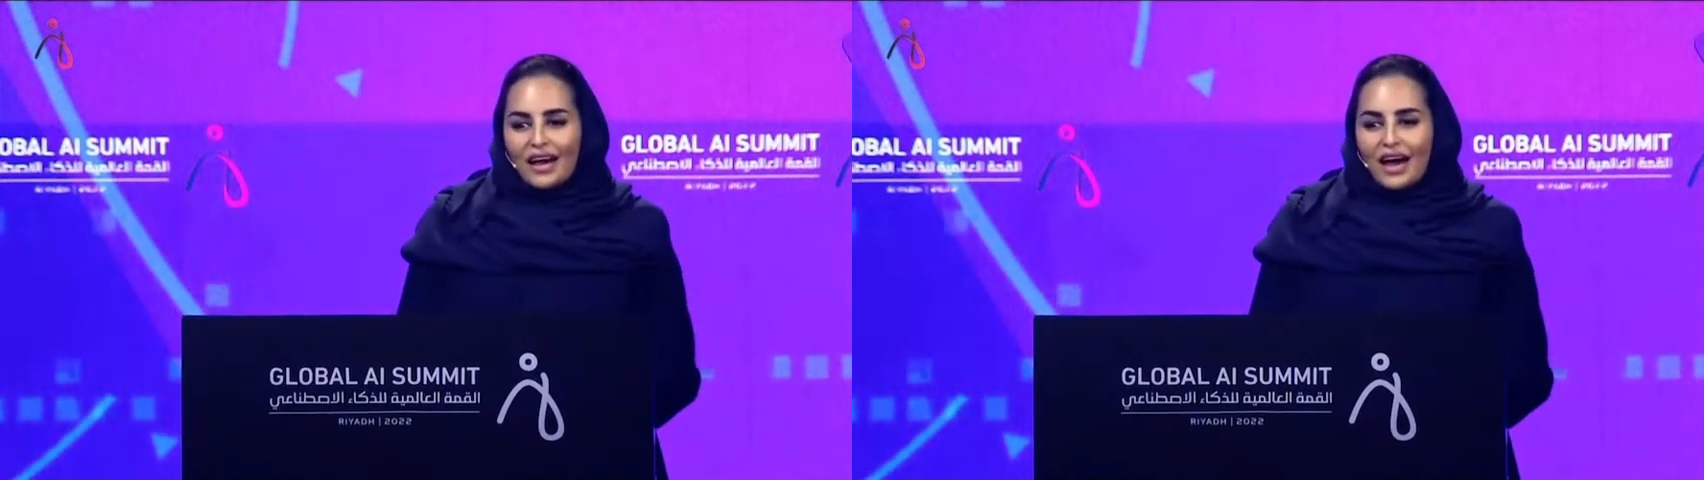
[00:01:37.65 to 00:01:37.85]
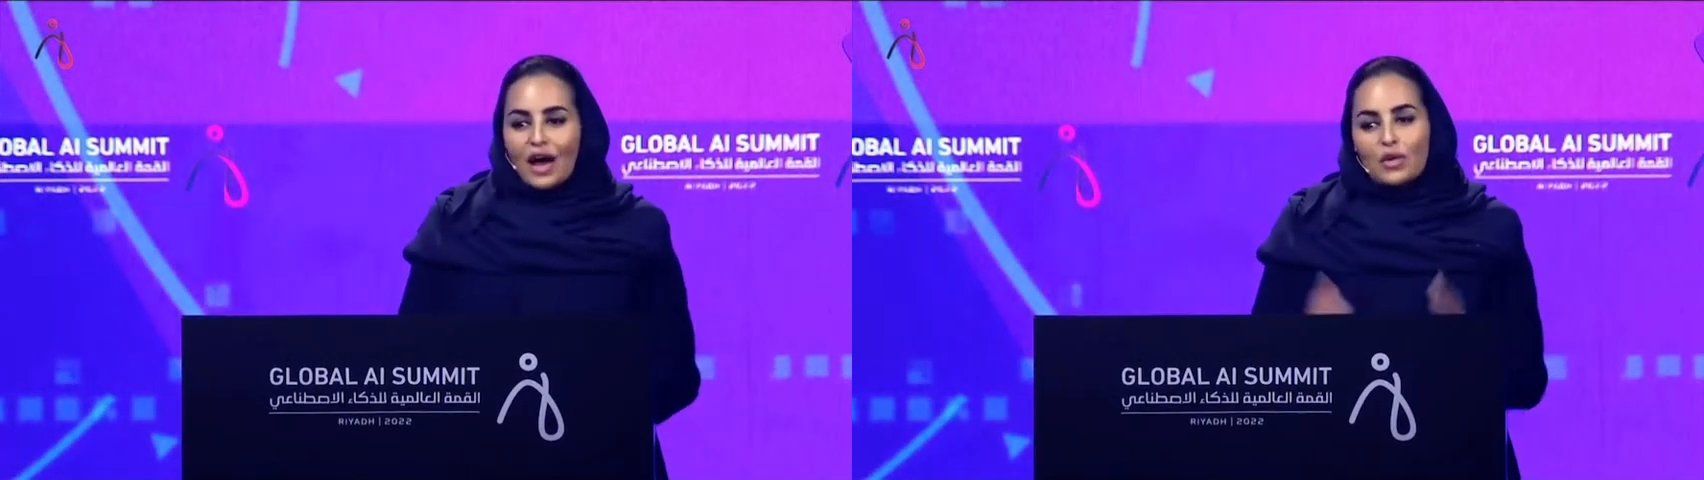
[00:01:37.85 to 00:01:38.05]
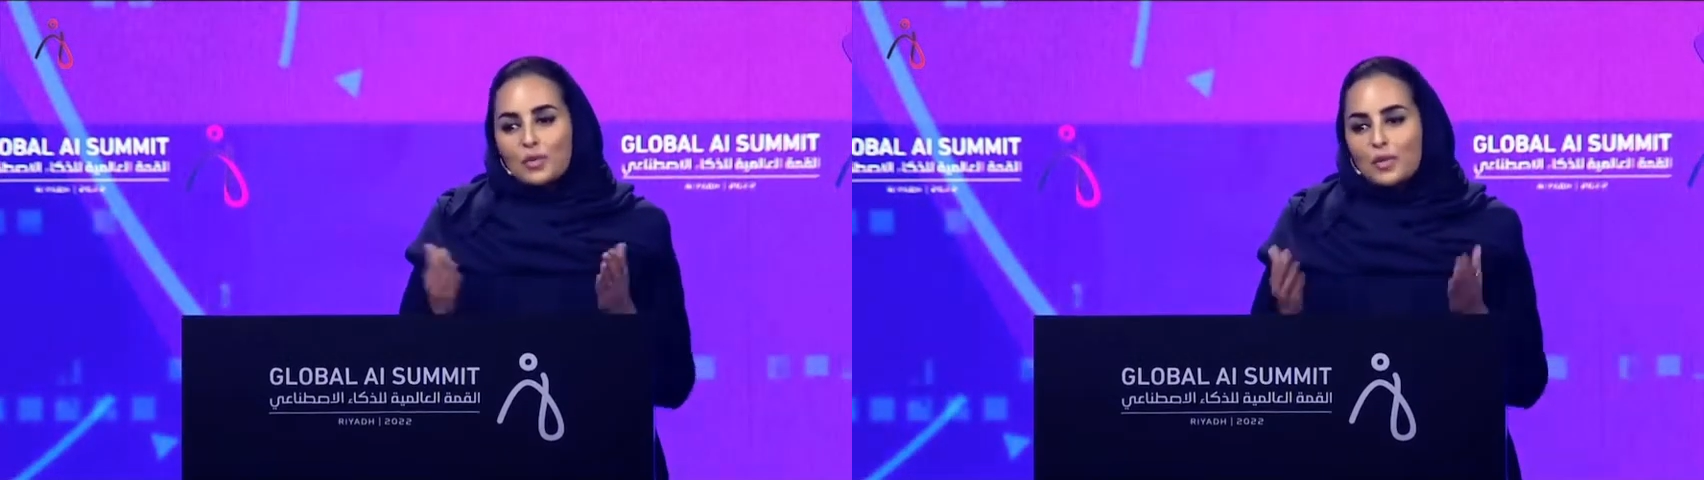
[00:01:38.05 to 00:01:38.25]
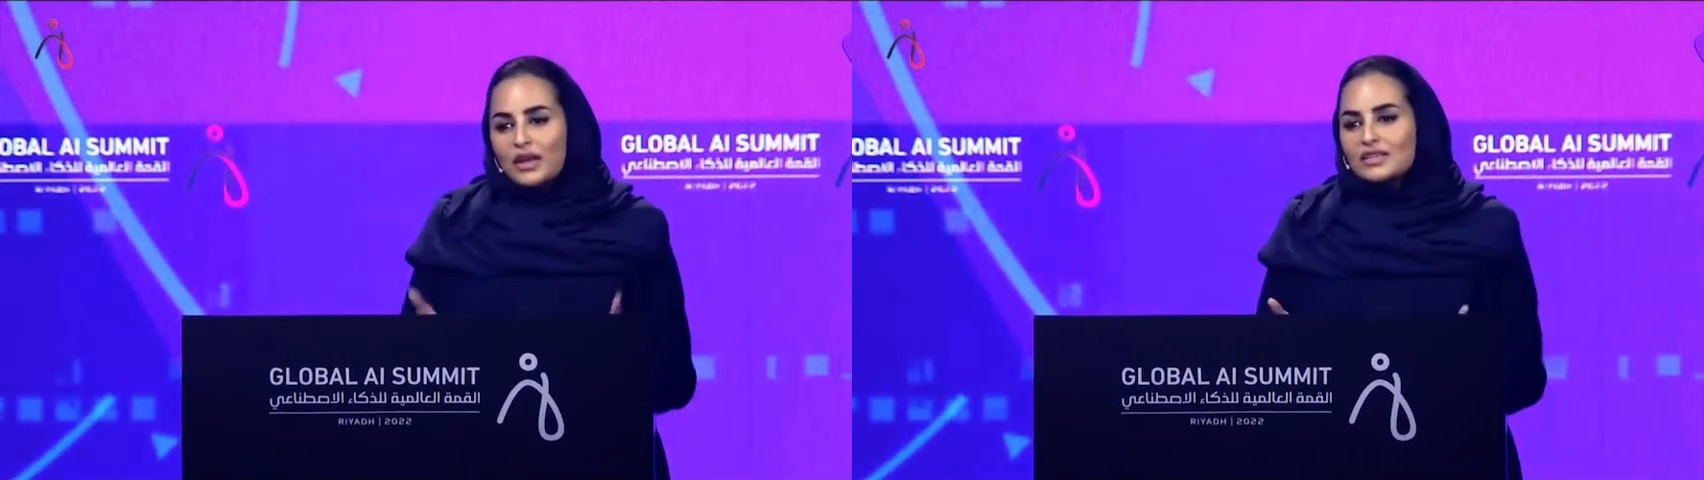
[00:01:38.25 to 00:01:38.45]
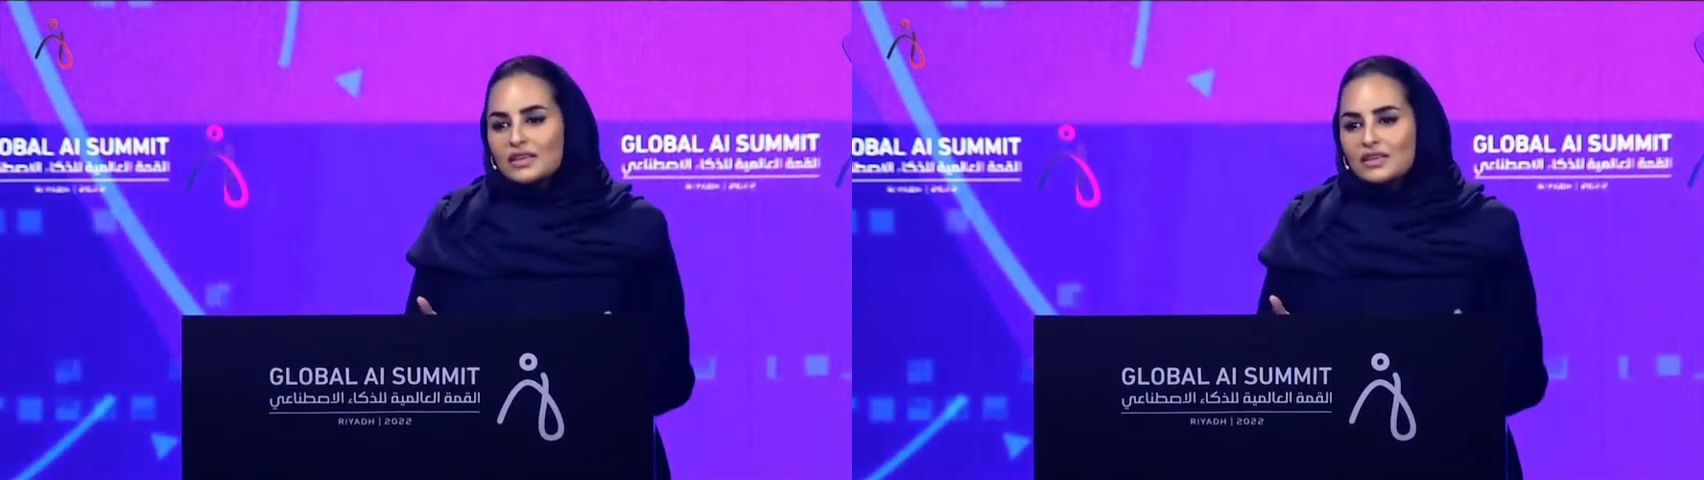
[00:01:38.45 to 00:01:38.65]
Our
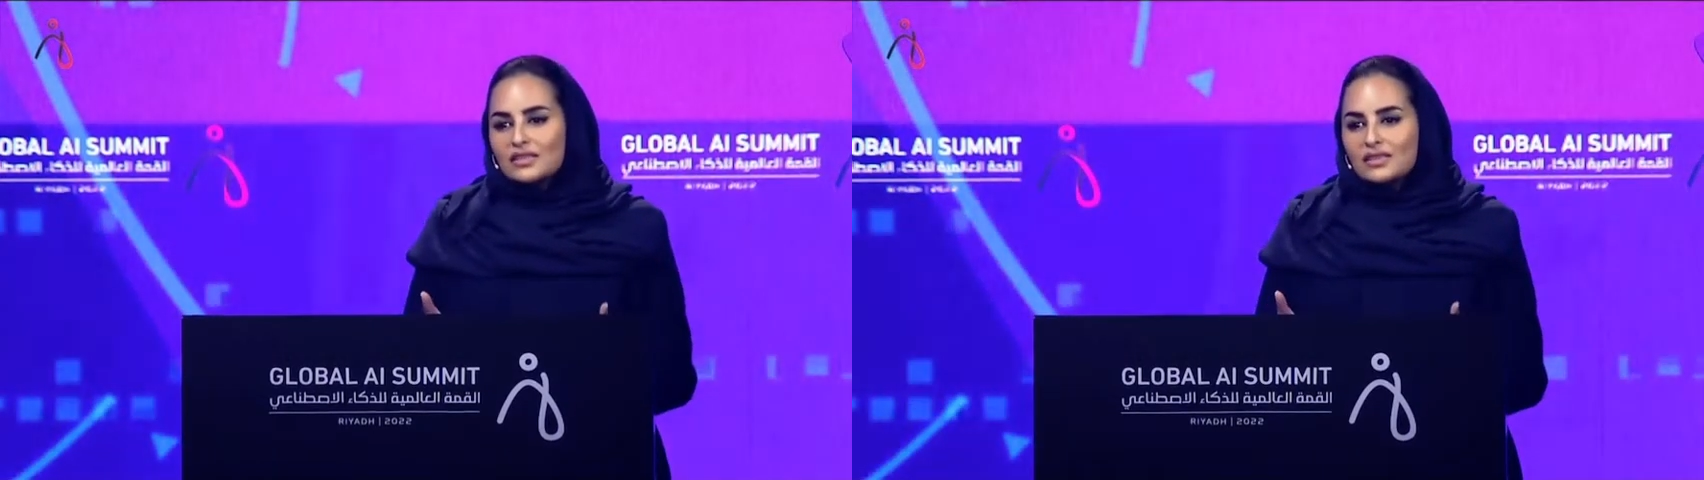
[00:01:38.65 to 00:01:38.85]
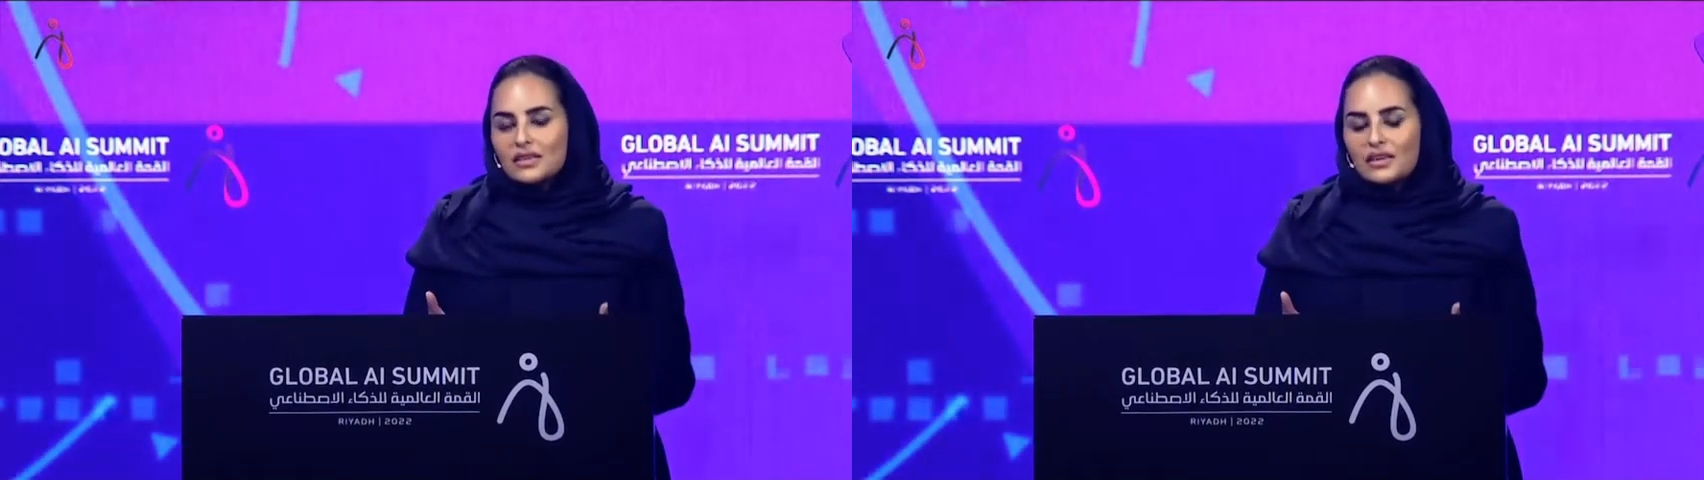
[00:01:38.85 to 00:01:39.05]
present